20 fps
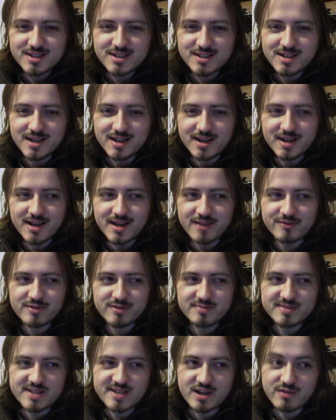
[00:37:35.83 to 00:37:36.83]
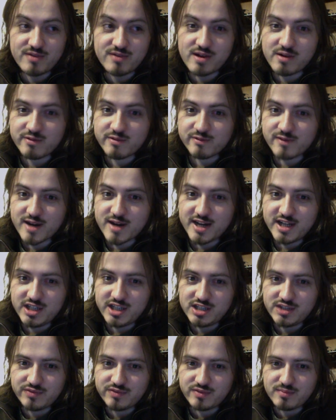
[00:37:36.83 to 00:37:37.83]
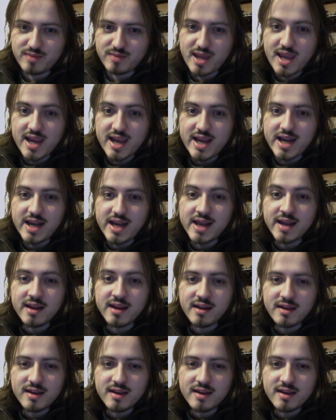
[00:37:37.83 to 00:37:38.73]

He left himself out of range from healing.